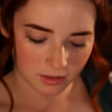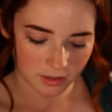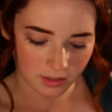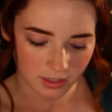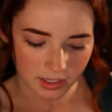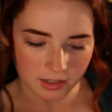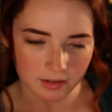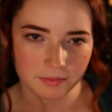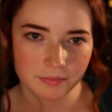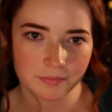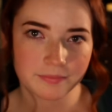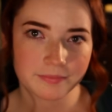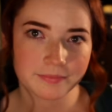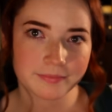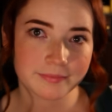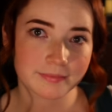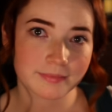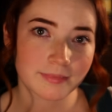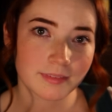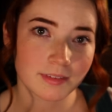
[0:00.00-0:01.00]
Alright.
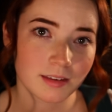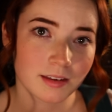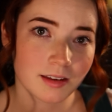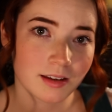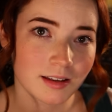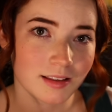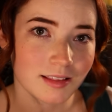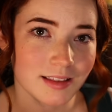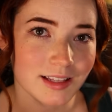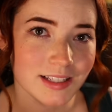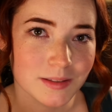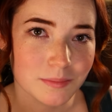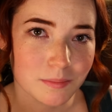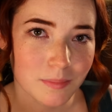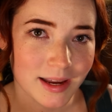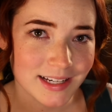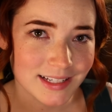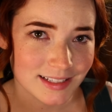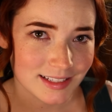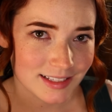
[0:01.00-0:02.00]
This
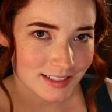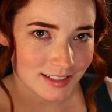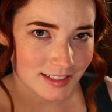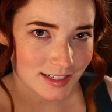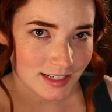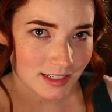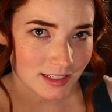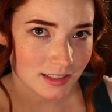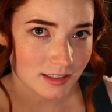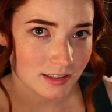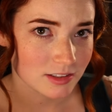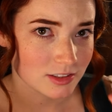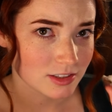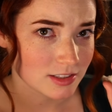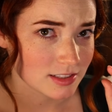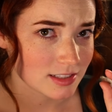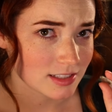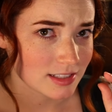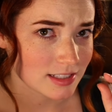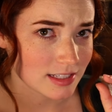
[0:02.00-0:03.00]
might sting
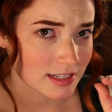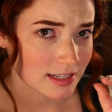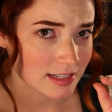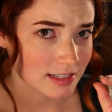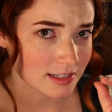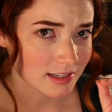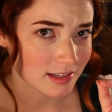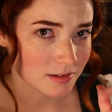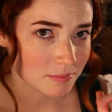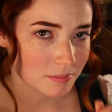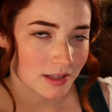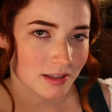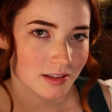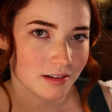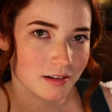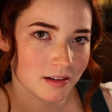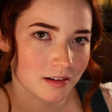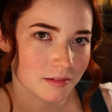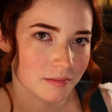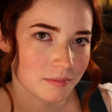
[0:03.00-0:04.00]
just a teeny bit.
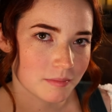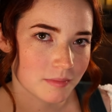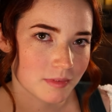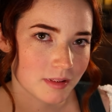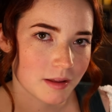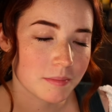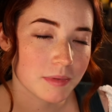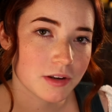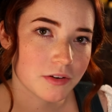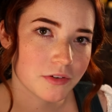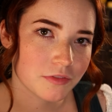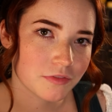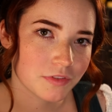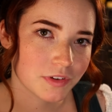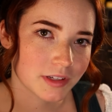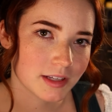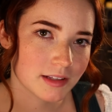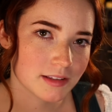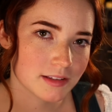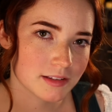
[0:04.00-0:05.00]
Let me know
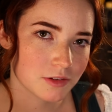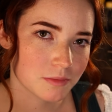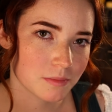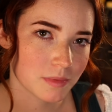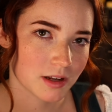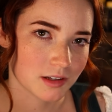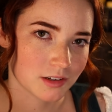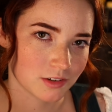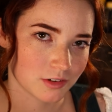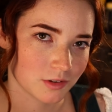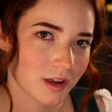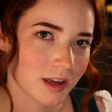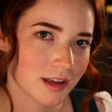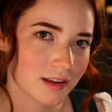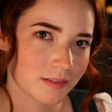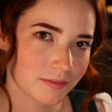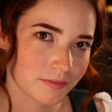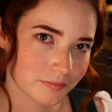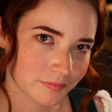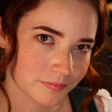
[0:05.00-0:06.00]
if it gets too much,
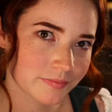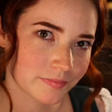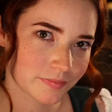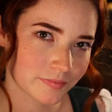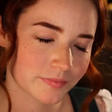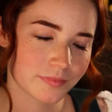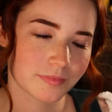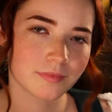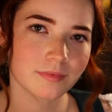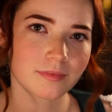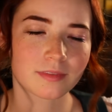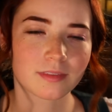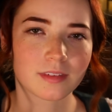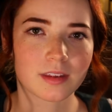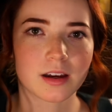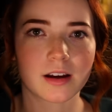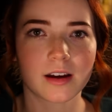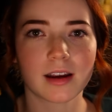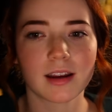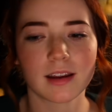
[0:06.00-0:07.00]
okay?
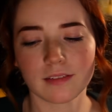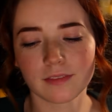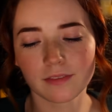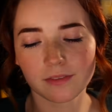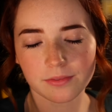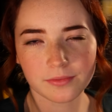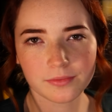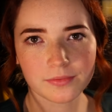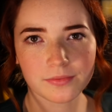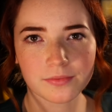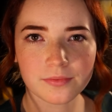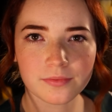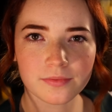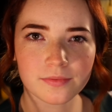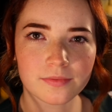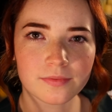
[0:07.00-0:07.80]
Alright.